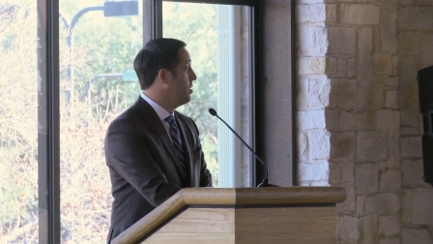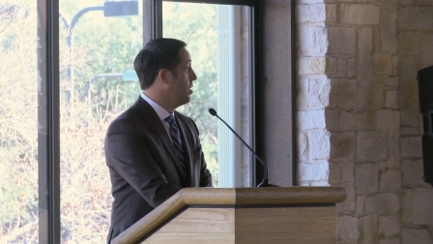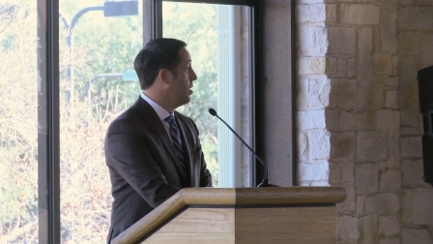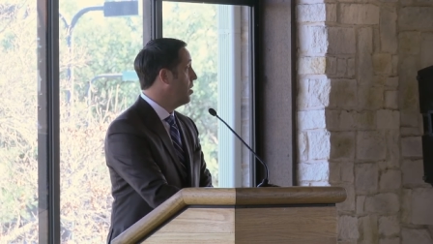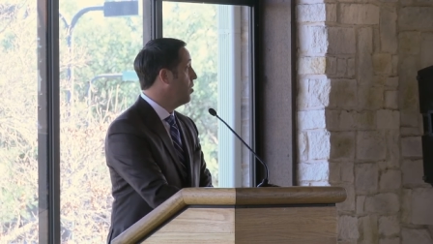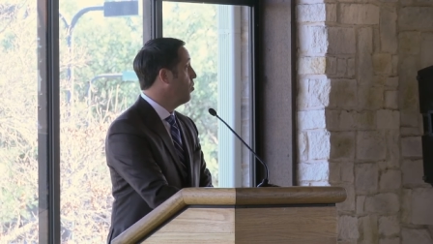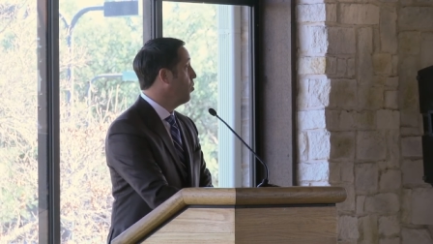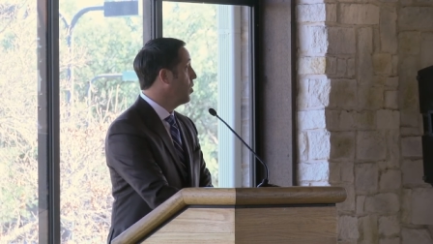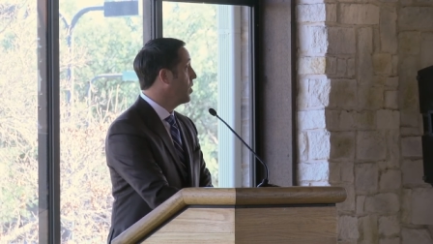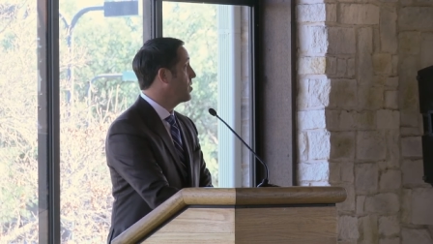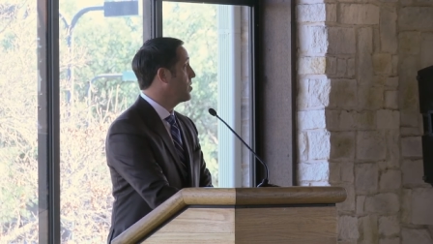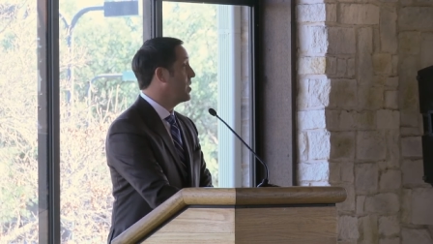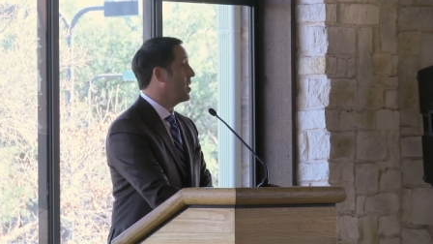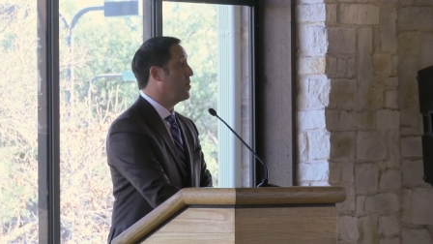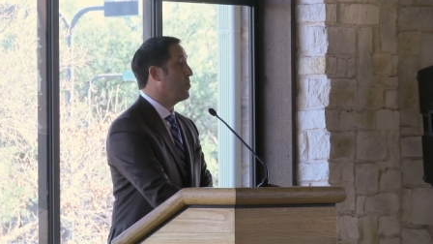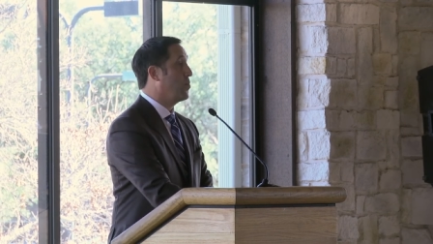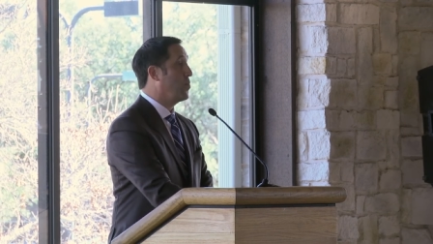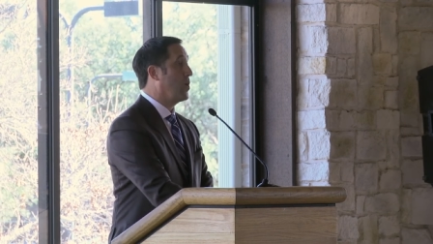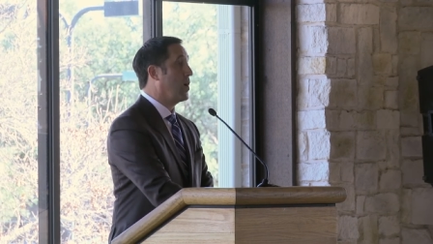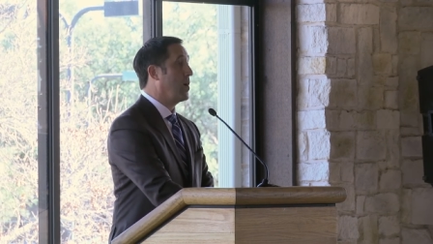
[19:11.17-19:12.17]
on what
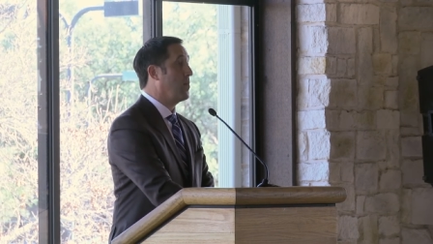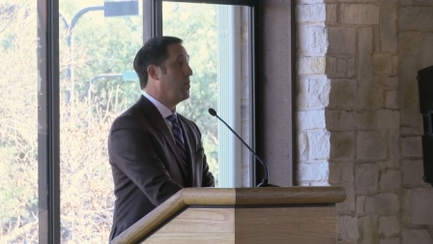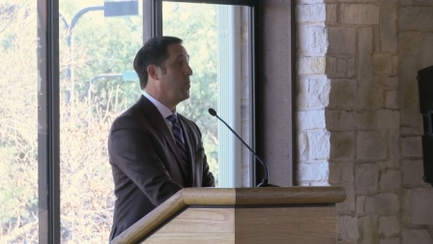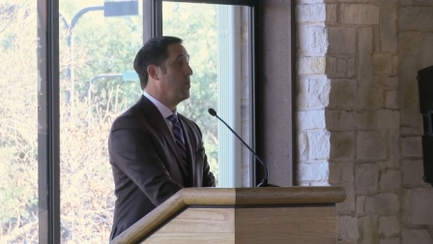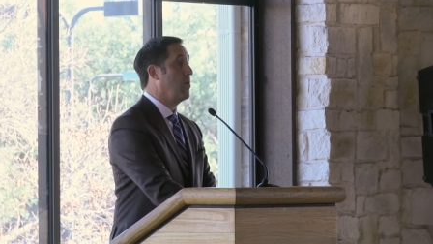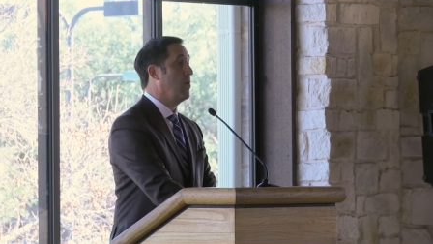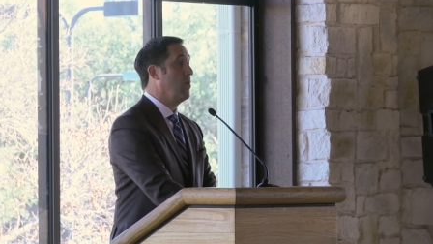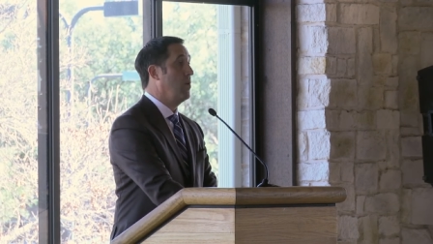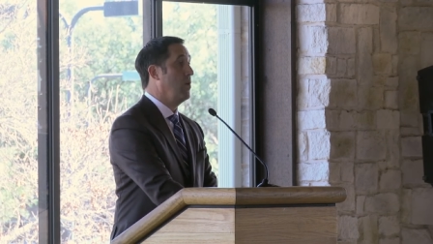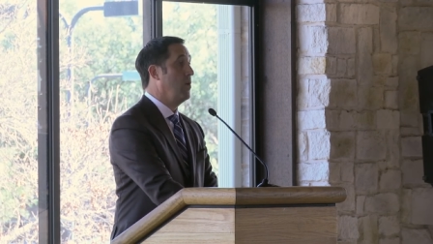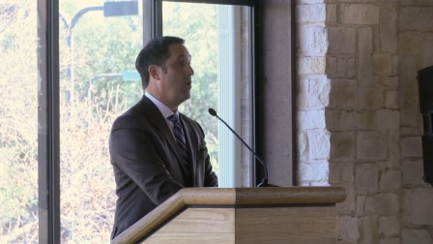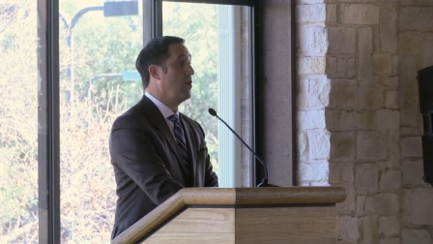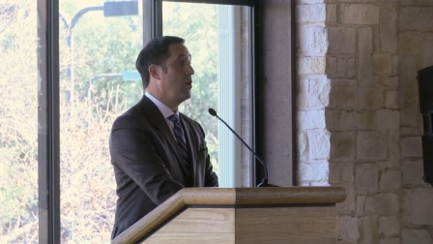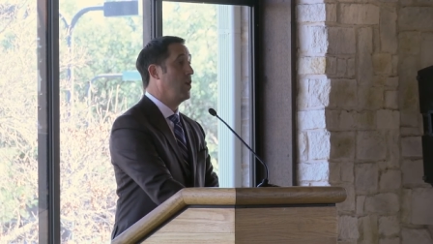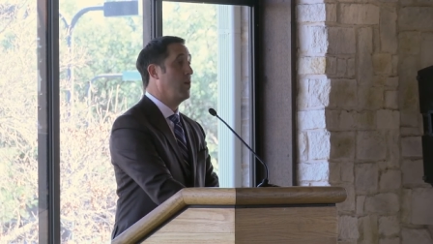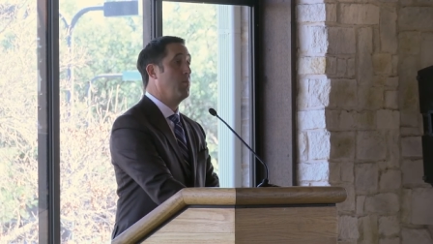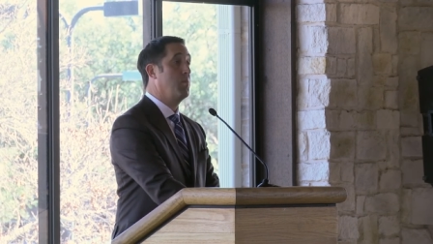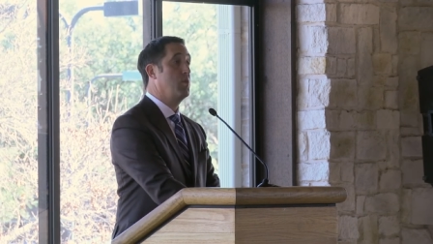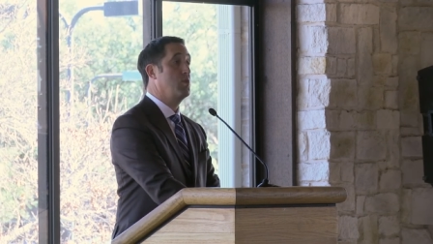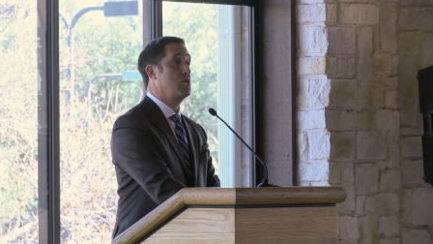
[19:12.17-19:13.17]
that proper
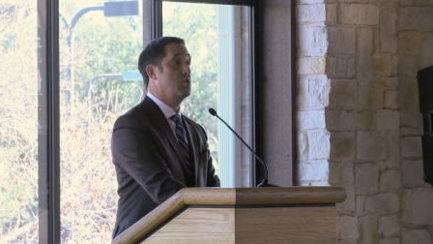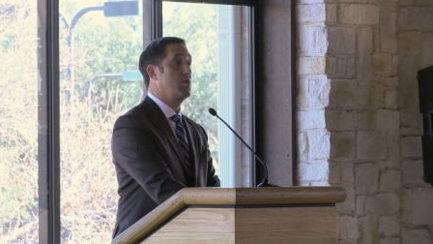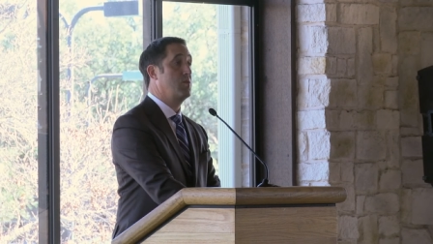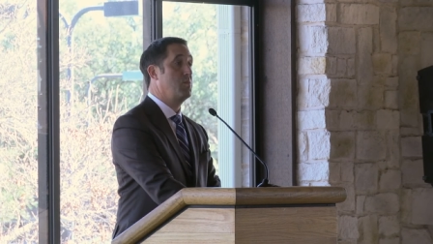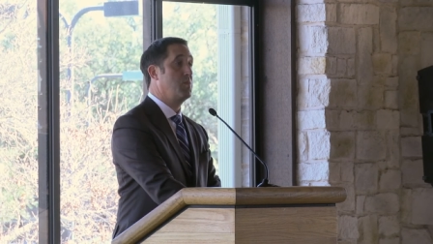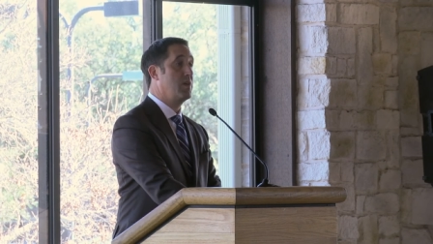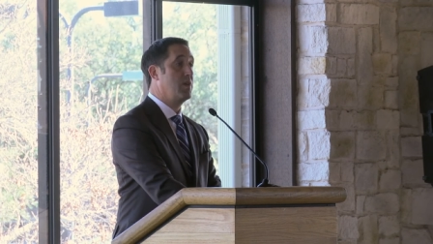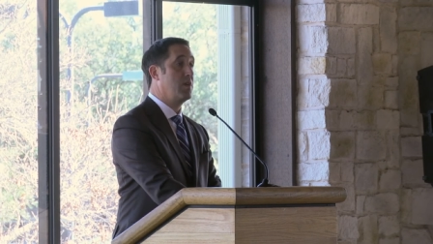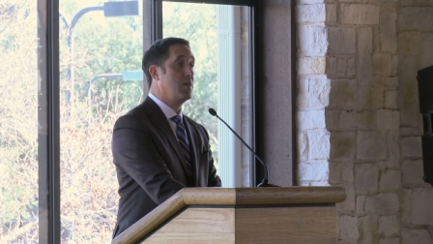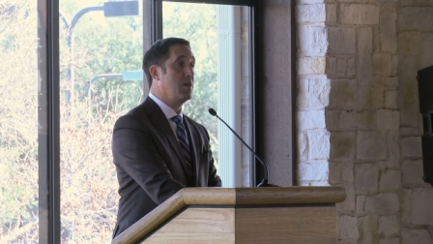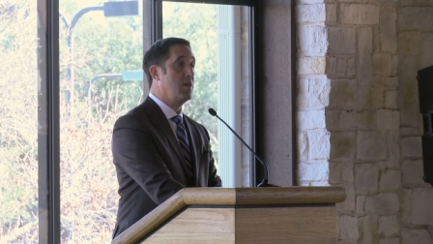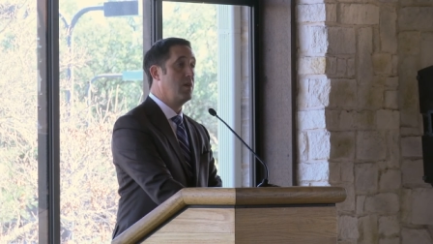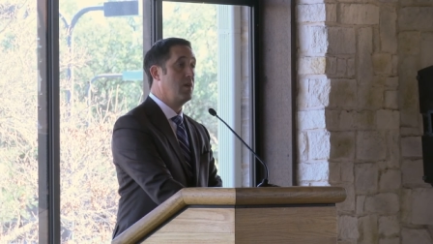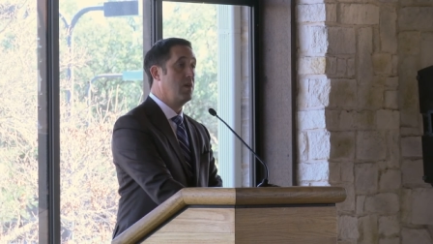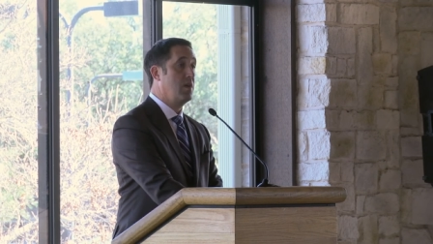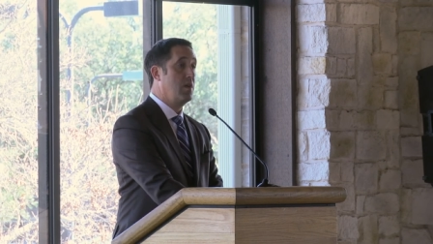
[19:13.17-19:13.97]
number should be